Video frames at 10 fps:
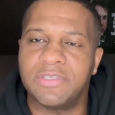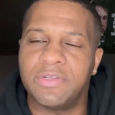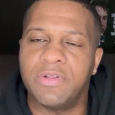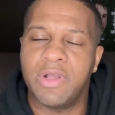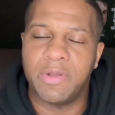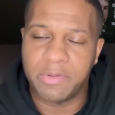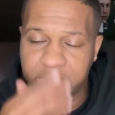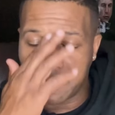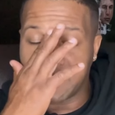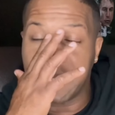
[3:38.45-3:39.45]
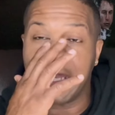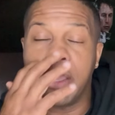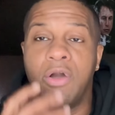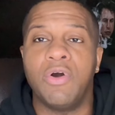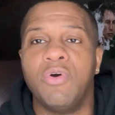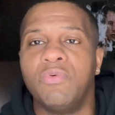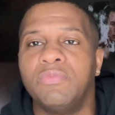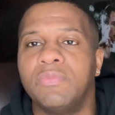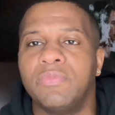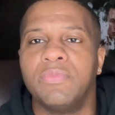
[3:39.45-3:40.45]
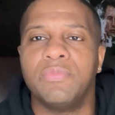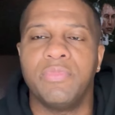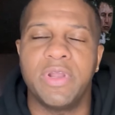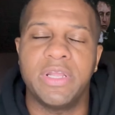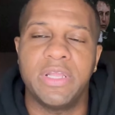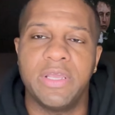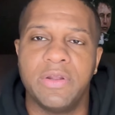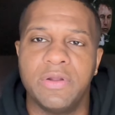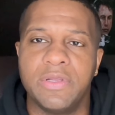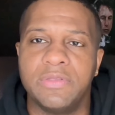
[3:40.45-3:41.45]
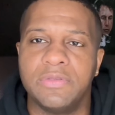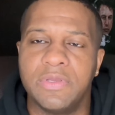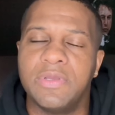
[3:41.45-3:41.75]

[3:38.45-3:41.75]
I was able to take it home, bring it here, and